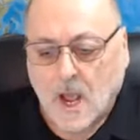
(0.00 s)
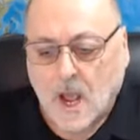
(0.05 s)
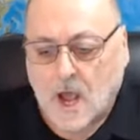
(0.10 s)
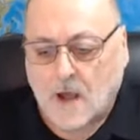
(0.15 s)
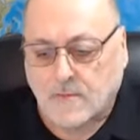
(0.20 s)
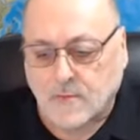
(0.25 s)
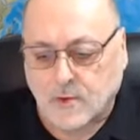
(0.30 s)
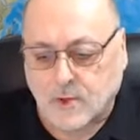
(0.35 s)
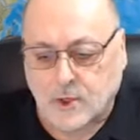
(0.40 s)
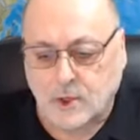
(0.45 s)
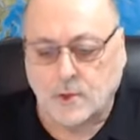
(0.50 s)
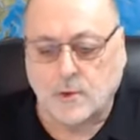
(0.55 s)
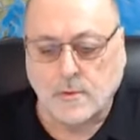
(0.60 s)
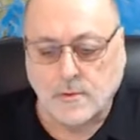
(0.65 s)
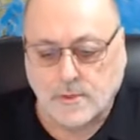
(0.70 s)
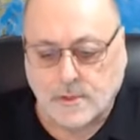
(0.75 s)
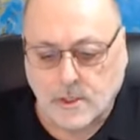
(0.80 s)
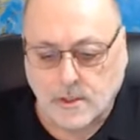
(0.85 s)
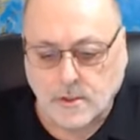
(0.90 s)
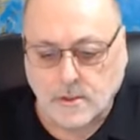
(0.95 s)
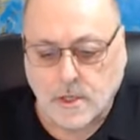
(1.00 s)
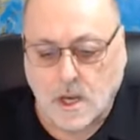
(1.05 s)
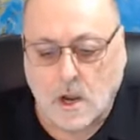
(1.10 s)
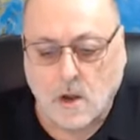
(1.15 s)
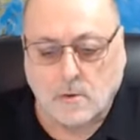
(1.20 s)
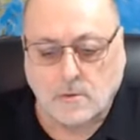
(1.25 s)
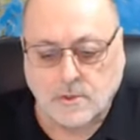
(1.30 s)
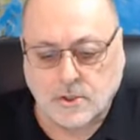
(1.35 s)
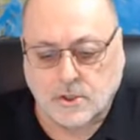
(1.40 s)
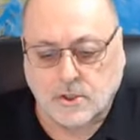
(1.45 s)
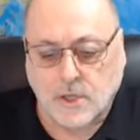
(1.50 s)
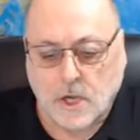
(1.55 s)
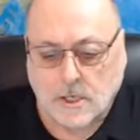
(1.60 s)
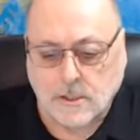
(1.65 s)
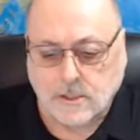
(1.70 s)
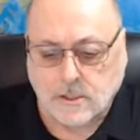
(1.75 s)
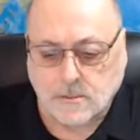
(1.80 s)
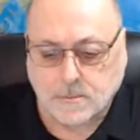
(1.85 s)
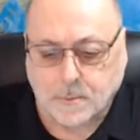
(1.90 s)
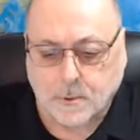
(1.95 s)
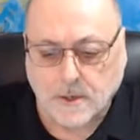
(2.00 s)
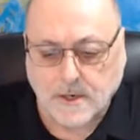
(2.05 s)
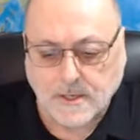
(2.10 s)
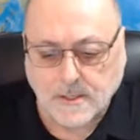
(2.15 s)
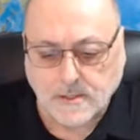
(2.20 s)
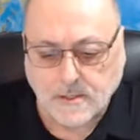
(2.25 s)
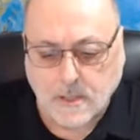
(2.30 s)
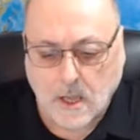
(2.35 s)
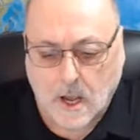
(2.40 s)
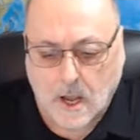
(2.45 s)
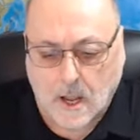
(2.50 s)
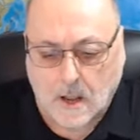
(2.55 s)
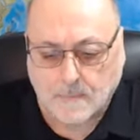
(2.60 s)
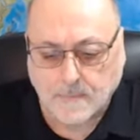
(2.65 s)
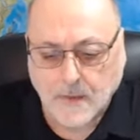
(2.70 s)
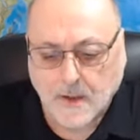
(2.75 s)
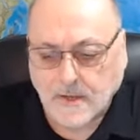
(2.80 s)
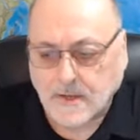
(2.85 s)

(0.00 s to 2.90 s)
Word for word: of do's and don'ts just to please God.